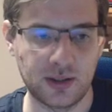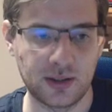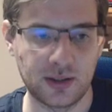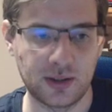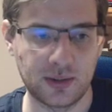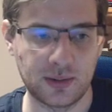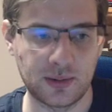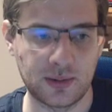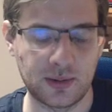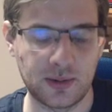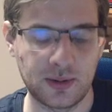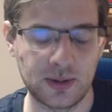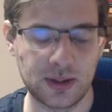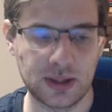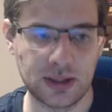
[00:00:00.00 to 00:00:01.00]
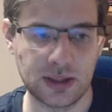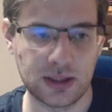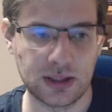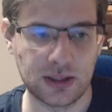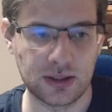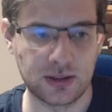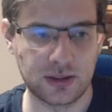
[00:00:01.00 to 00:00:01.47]
So
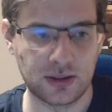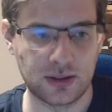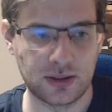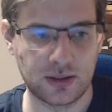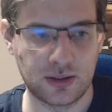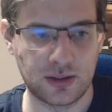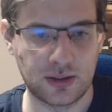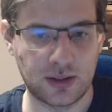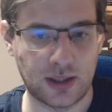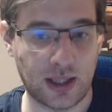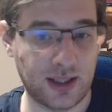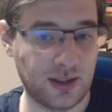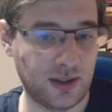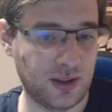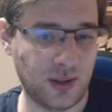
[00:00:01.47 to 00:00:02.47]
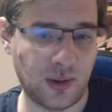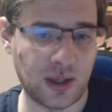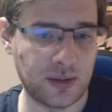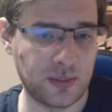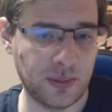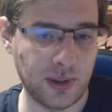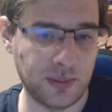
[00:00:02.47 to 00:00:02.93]
I don't know,
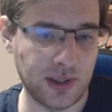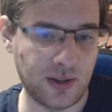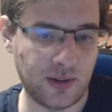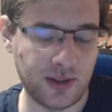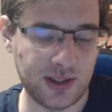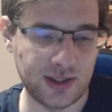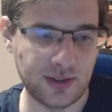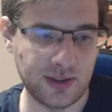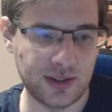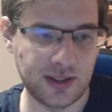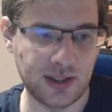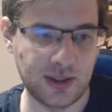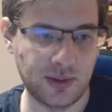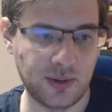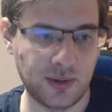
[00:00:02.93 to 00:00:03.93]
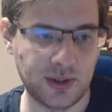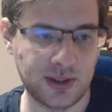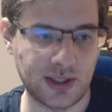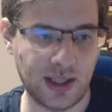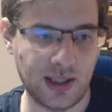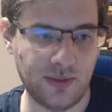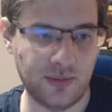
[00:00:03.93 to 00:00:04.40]
and maybe the reason is that this
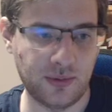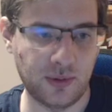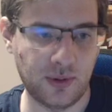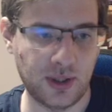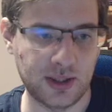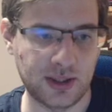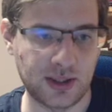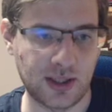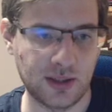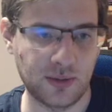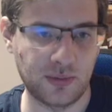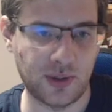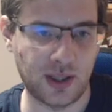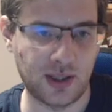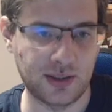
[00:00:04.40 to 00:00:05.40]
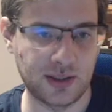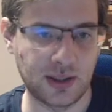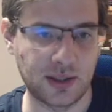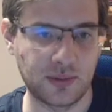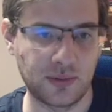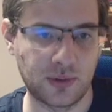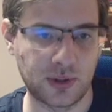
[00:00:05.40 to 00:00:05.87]
a4 is kind of
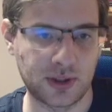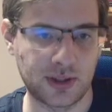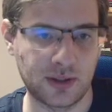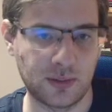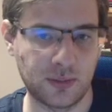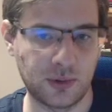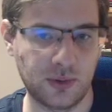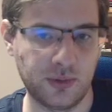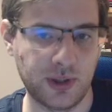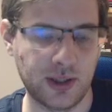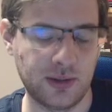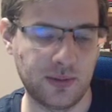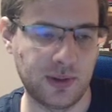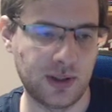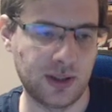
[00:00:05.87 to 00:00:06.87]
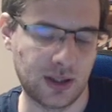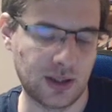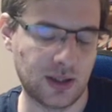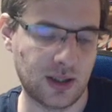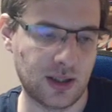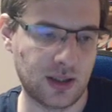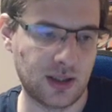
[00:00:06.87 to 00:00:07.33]
asking for some move that we
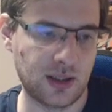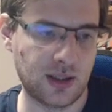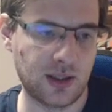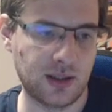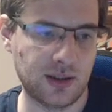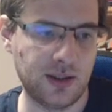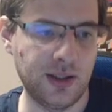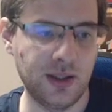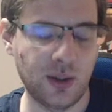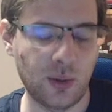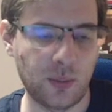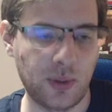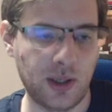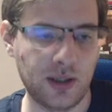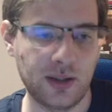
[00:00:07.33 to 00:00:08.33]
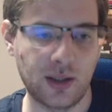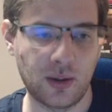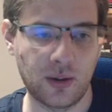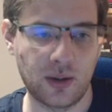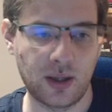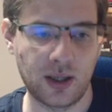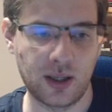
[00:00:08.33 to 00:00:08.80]
did not build
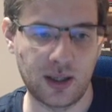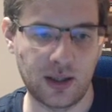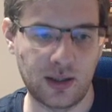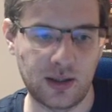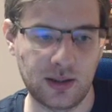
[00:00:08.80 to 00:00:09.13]
our